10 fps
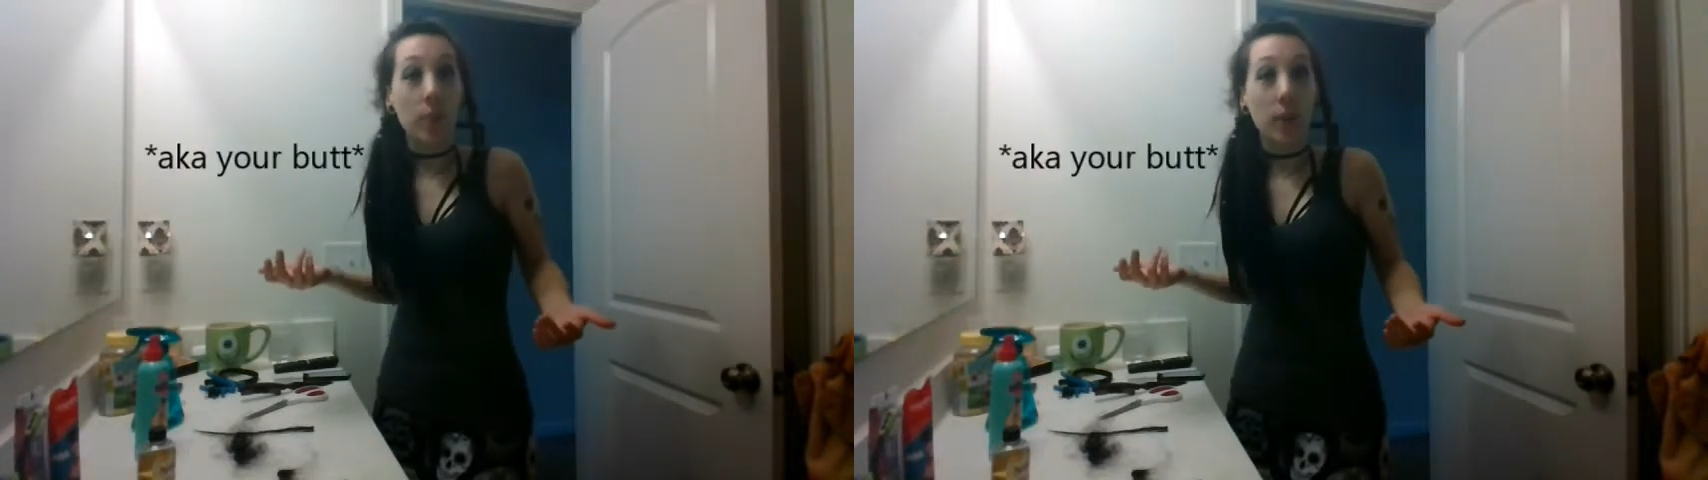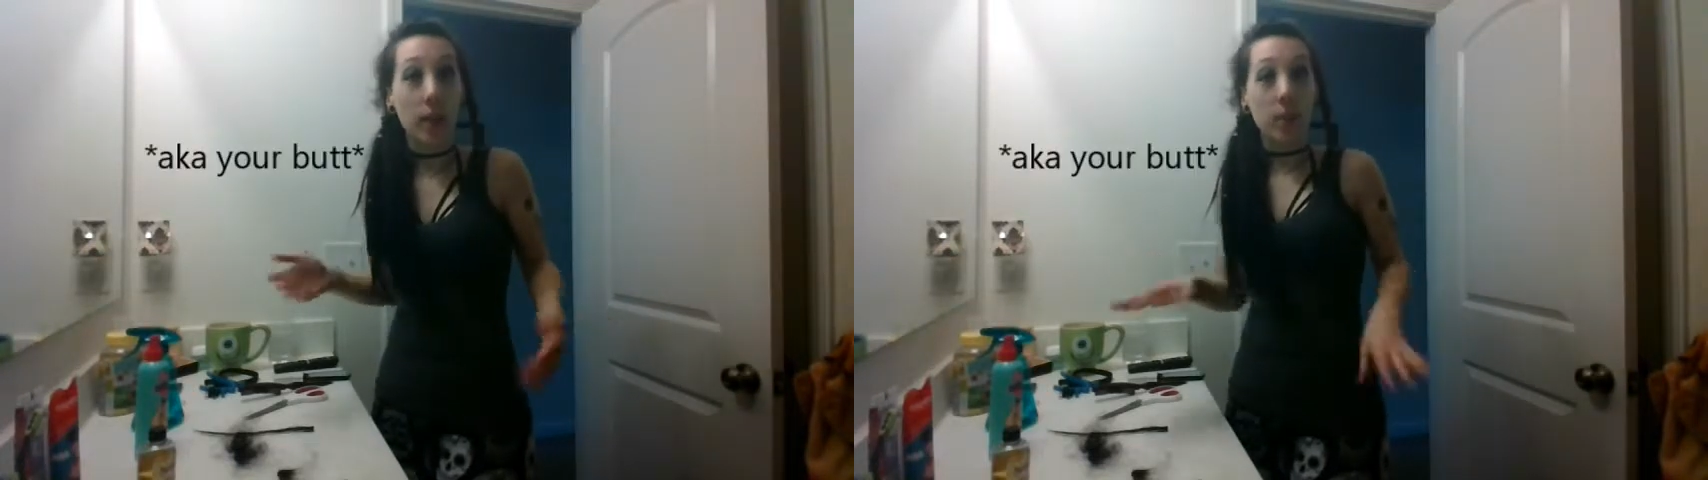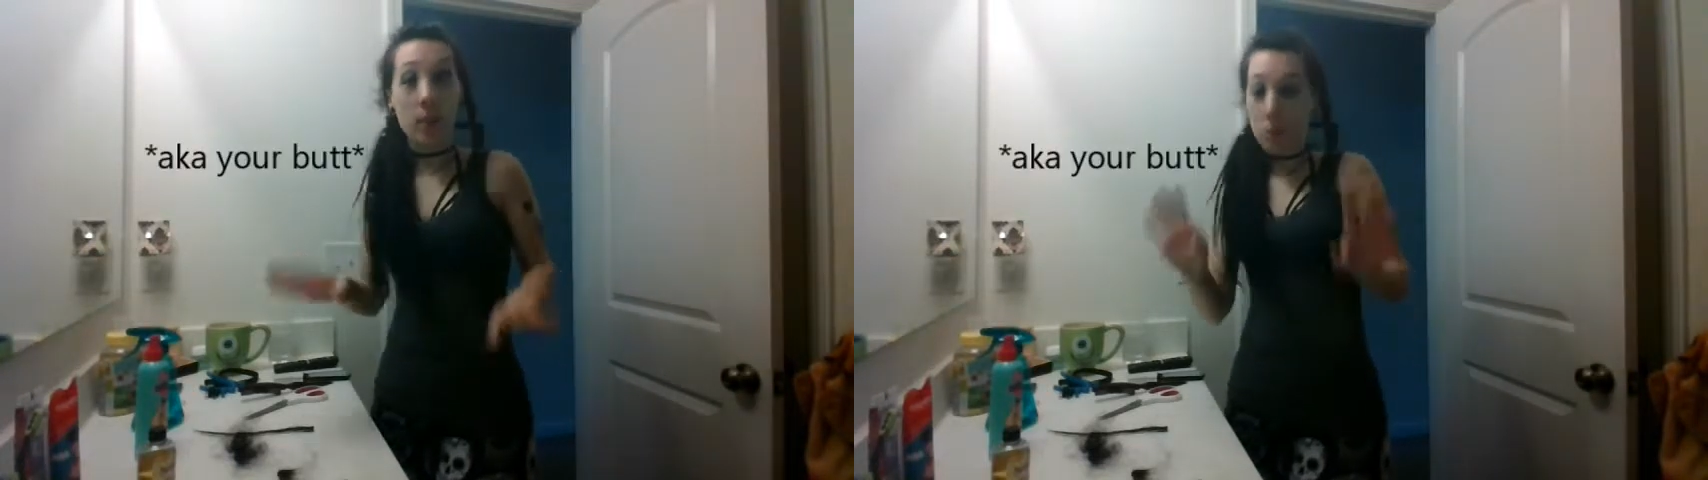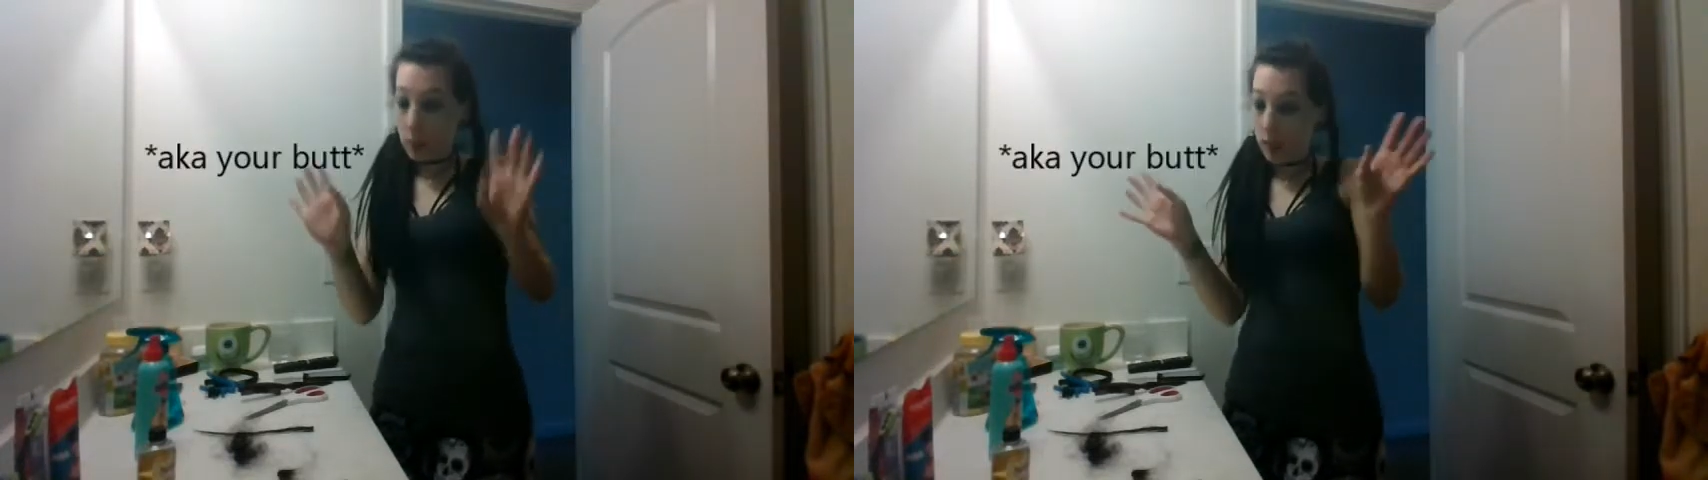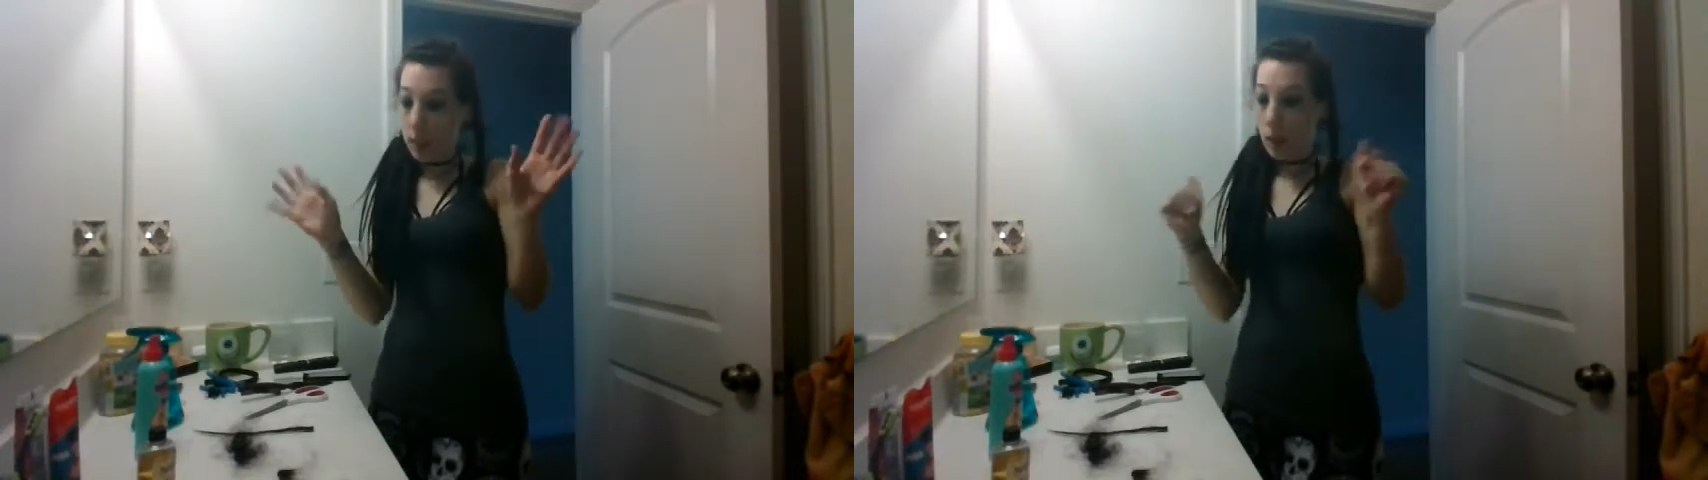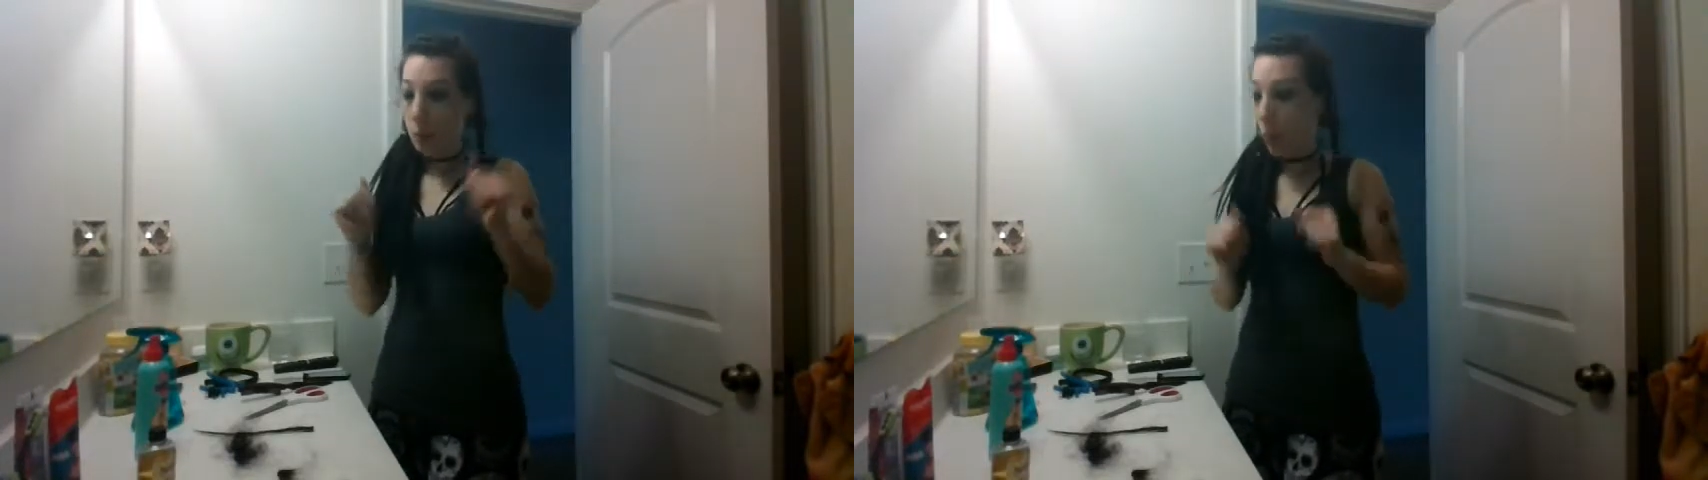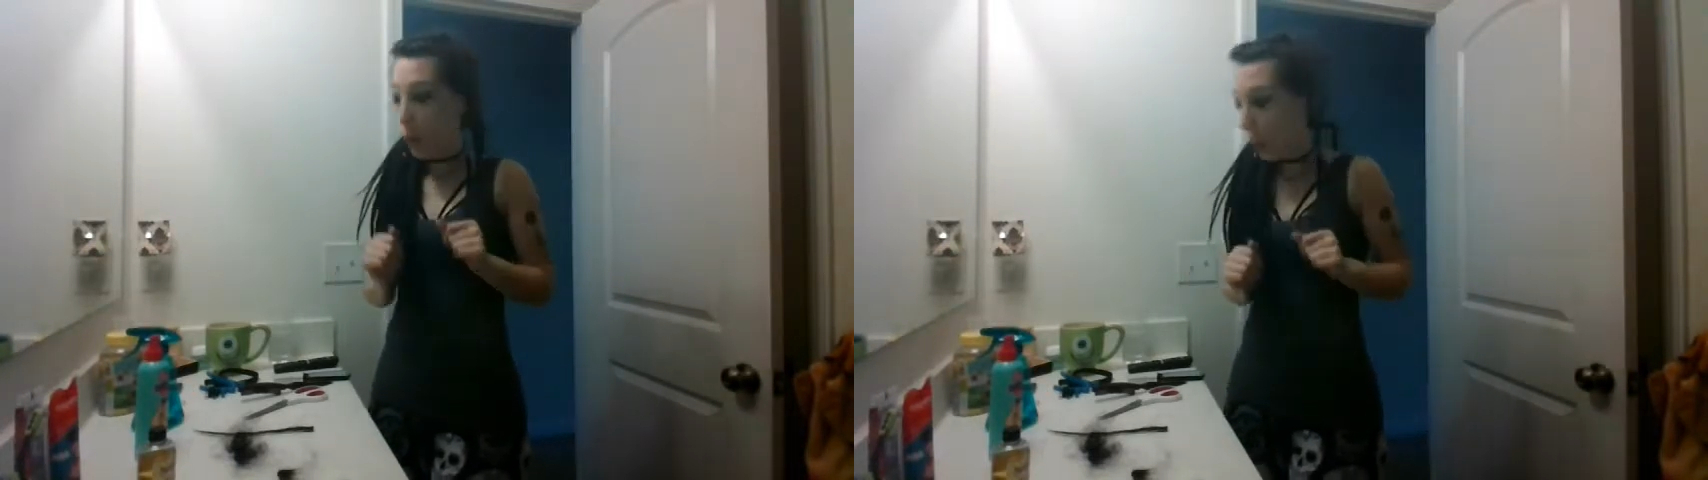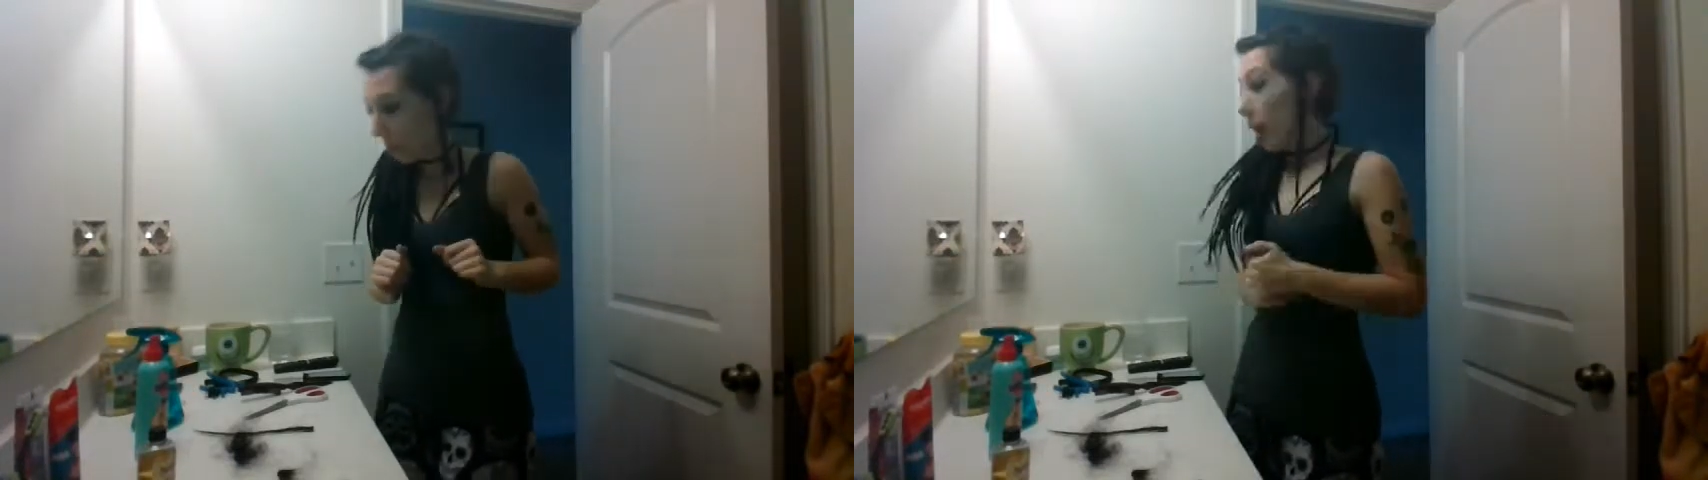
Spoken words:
places, but that's not the point.